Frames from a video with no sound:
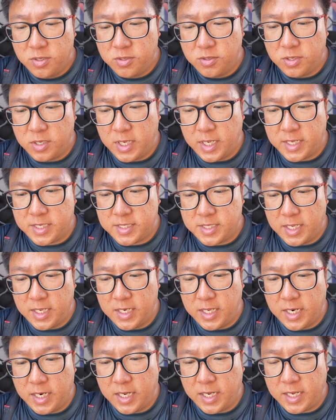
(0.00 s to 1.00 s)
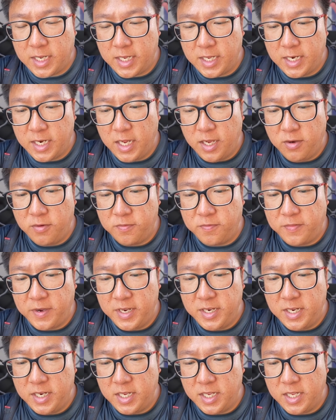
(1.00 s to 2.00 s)
to the extent that I can now
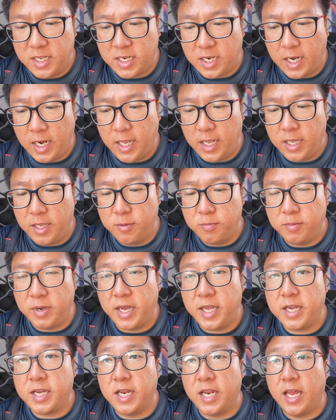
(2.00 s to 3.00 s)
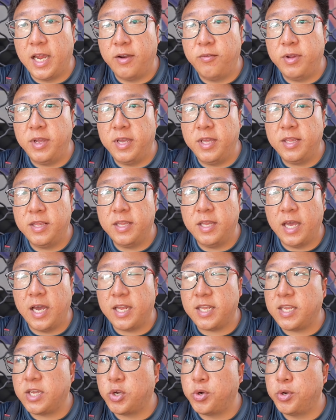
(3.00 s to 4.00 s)
finally claim my Galarian
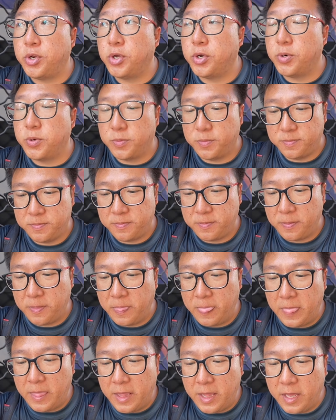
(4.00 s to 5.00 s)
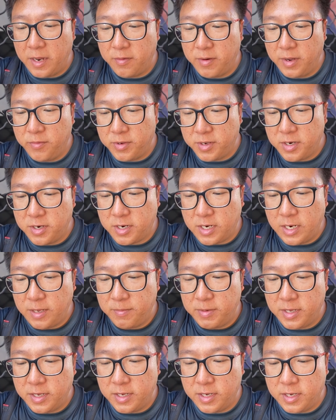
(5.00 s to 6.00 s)
Articuno. Alright, we're gonna
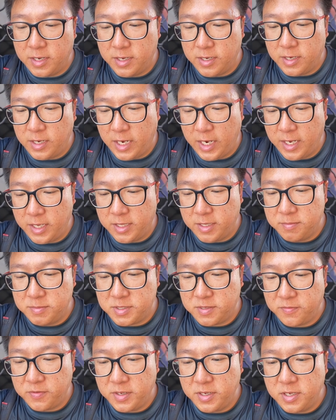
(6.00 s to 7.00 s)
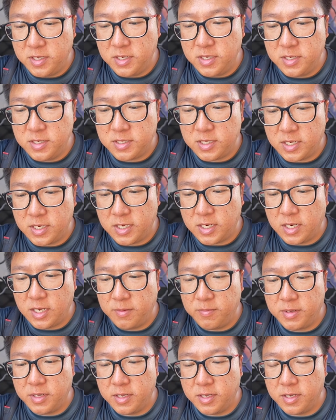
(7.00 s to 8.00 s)
claim the items first and then
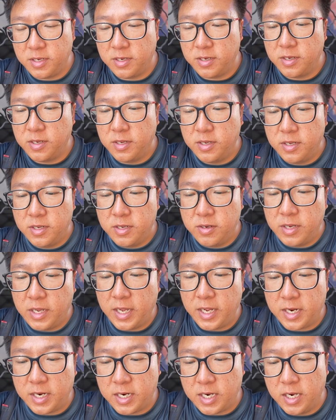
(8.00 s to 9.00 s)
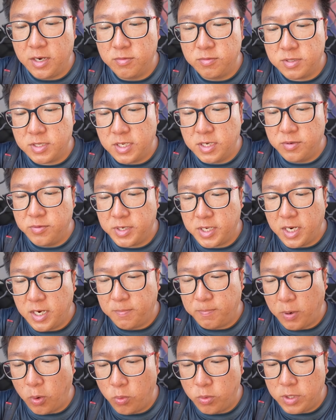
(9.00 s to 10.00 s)
claim the encounter. We get a
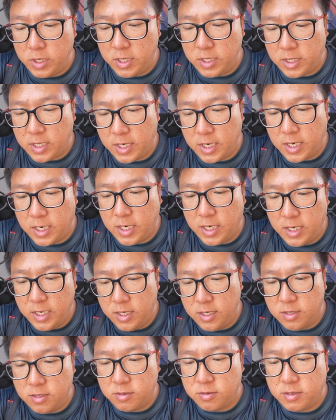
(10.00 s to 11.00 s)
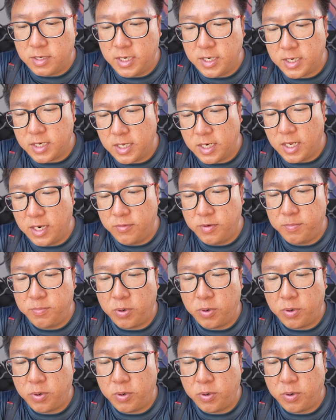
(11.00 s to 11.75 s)
Ponyta, alright, Galarian